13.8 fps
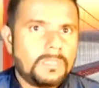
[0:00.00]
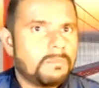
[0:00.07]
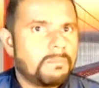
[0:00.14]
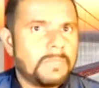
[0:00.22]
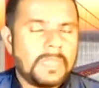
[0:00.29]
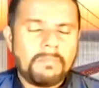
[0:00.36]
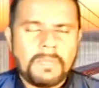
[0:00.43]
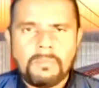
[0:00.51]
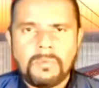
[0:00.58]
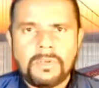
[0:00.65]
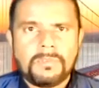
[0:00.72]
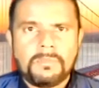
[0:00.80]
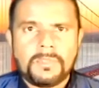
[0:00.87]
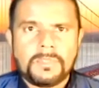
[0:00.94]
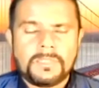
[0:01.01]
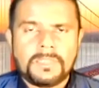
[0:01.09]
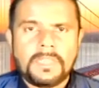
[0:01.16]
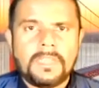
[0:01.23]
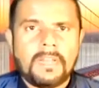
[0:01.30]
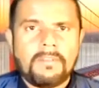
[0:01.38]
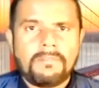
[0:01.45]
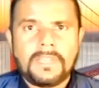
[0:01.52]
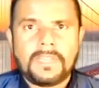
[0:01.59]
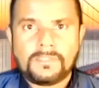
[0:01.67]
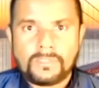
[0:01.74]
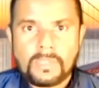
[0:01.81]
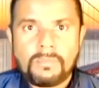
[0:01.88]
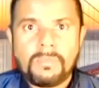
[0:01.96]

My body was immune. Then after I stopped